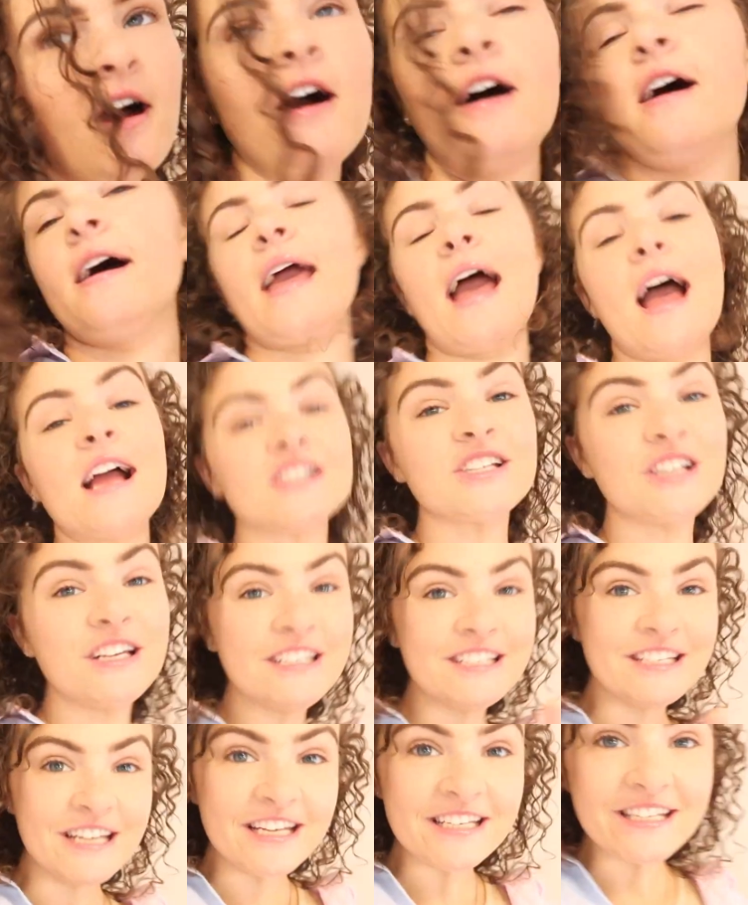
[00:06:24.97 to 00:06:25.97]
I actually
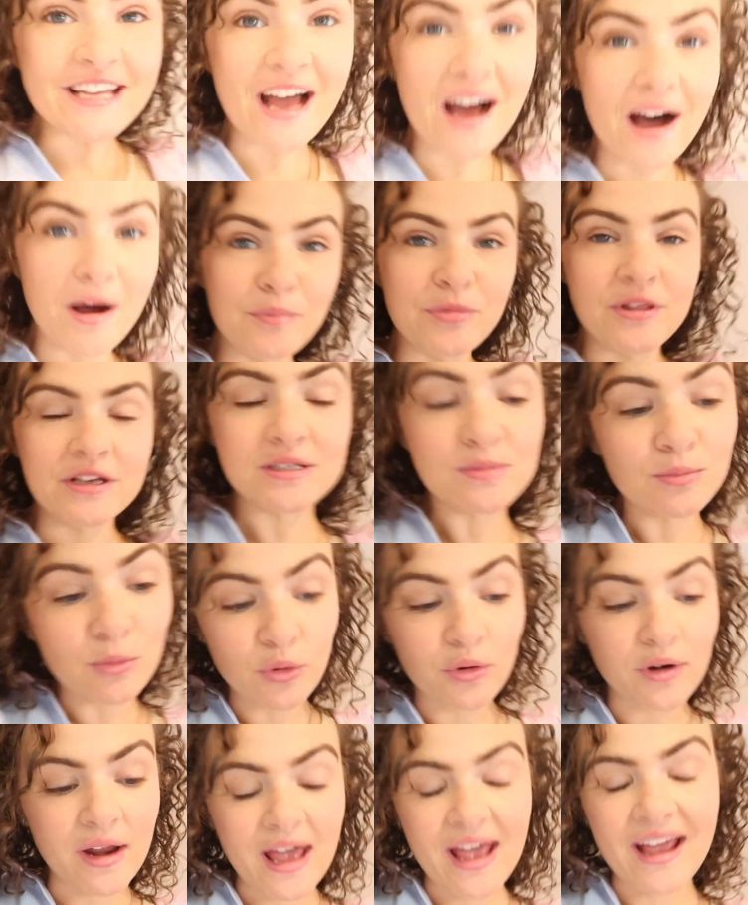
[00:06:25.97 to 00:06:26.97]
did get up this
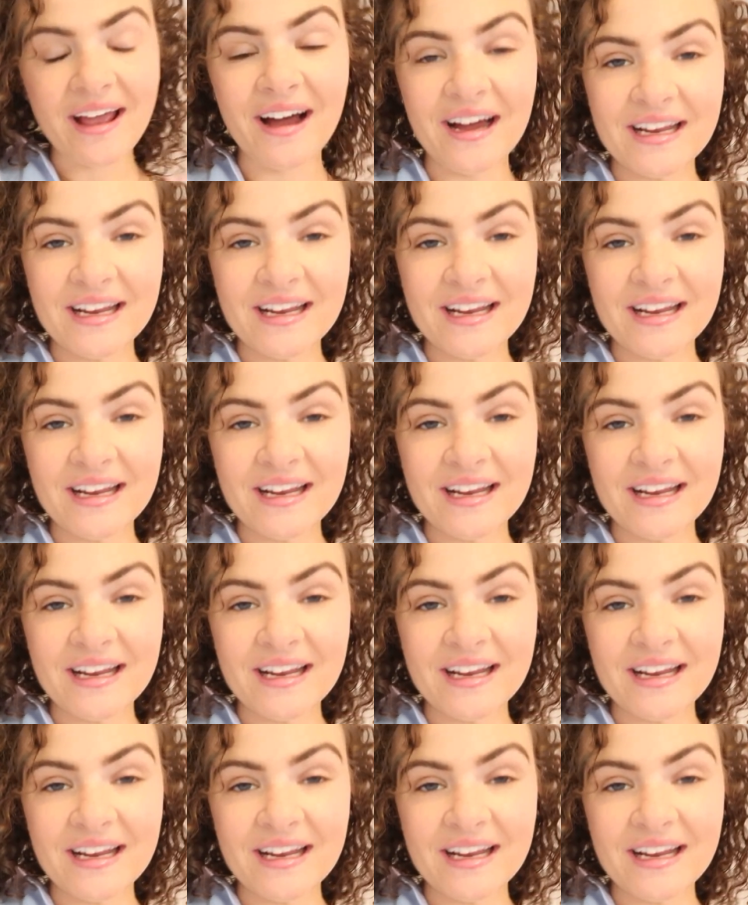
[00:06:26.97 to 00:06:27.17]
morning.